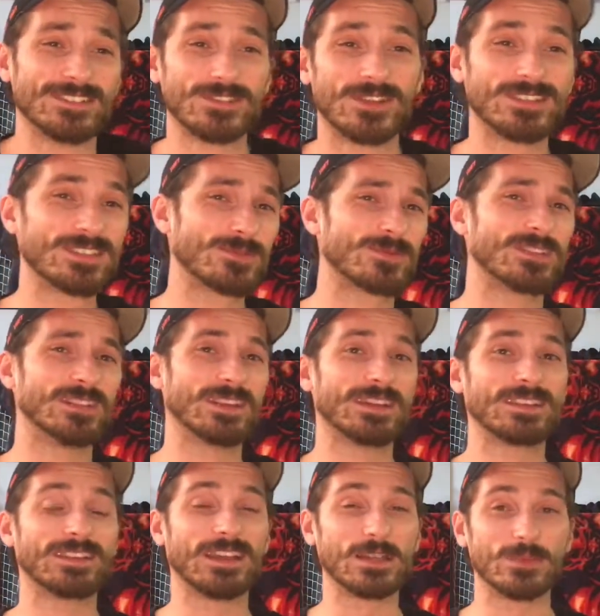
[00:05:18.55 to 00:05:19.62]
So I just really
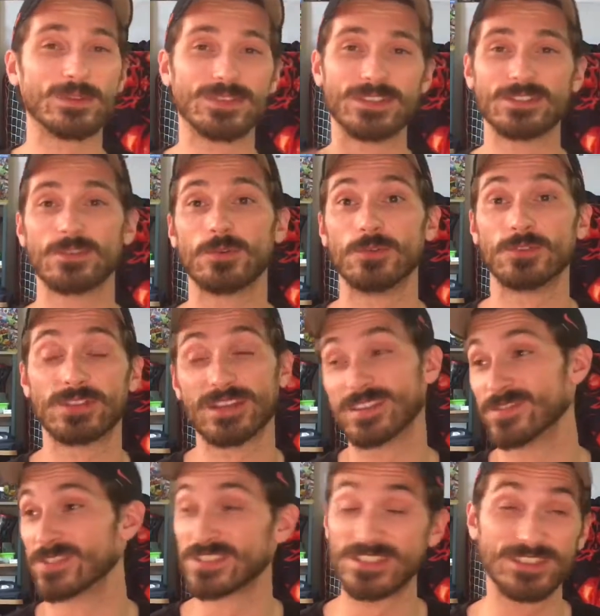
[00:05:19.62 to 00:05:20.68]
like that about this whole kind
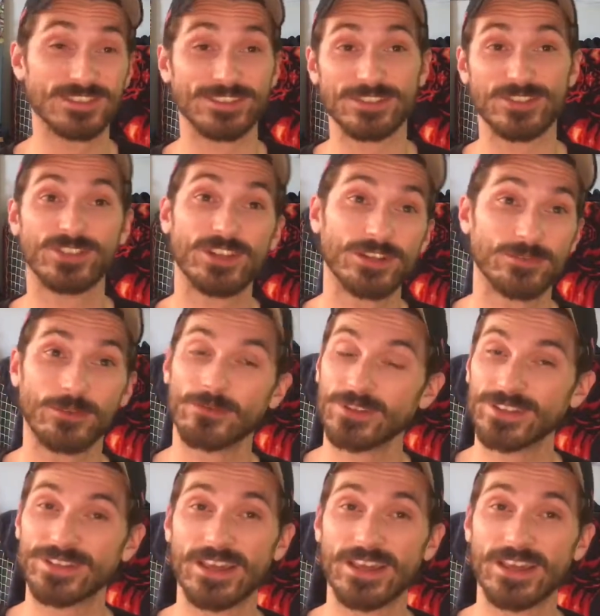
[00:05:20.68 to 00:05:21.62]
of season in general, really,